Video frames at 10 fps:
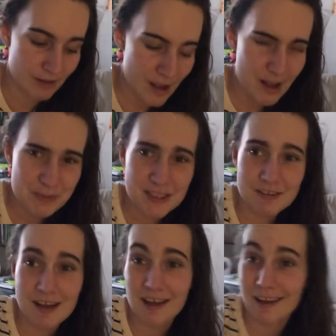I'm still
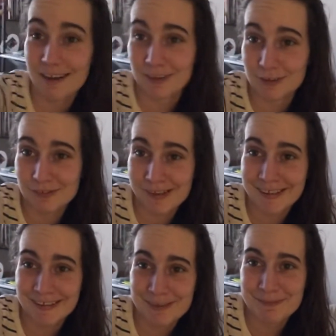not in a
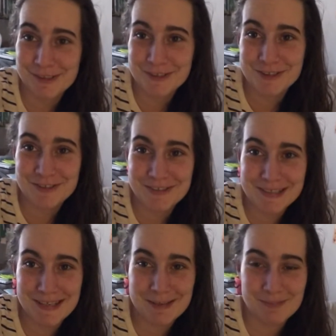great emotional
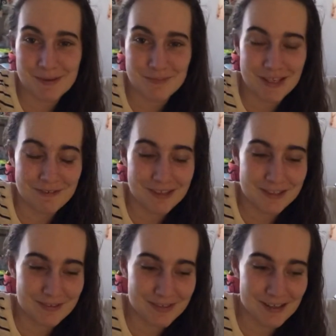state, but I'm definitely
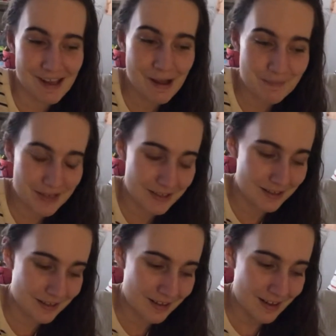doing a lot
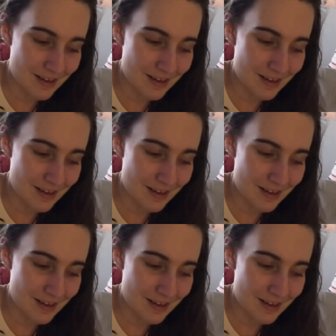better,